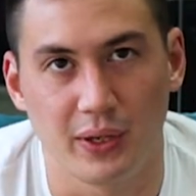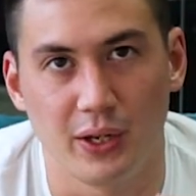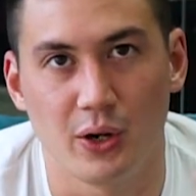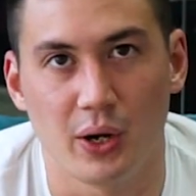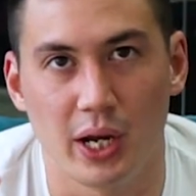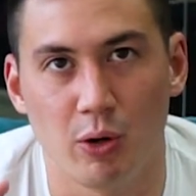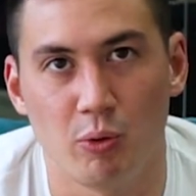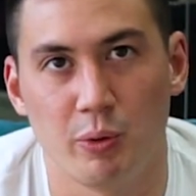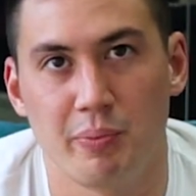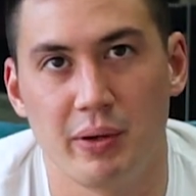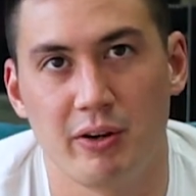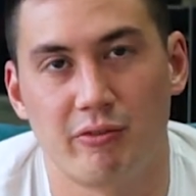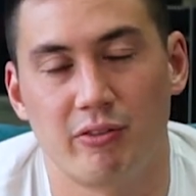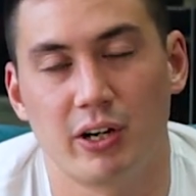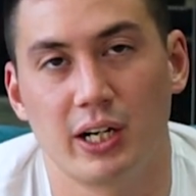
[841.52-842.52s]
it would be
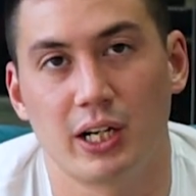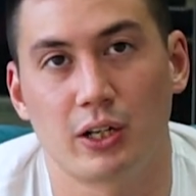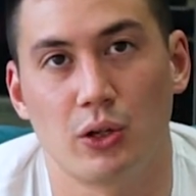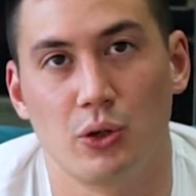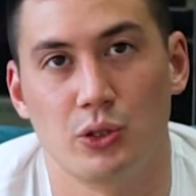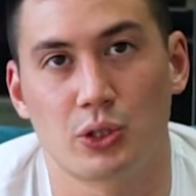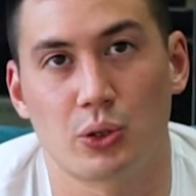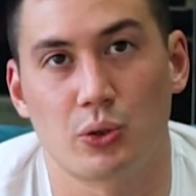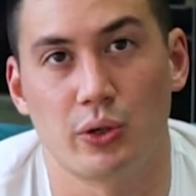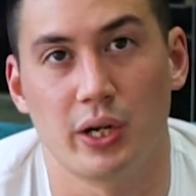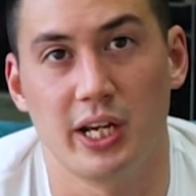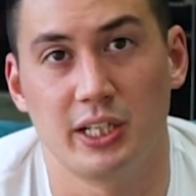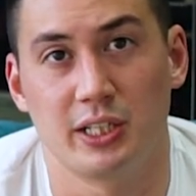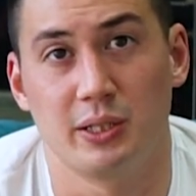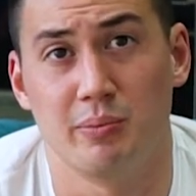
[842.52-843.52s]
a very close
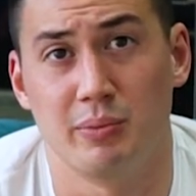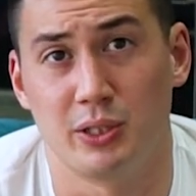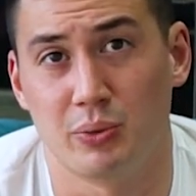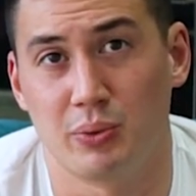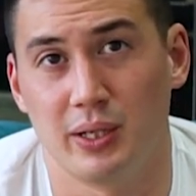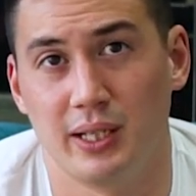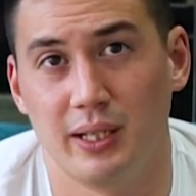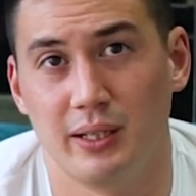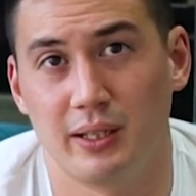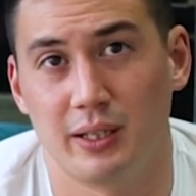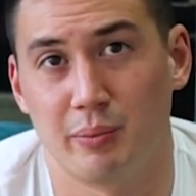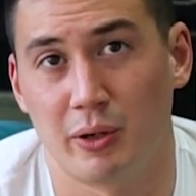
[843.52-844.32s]
coordination between the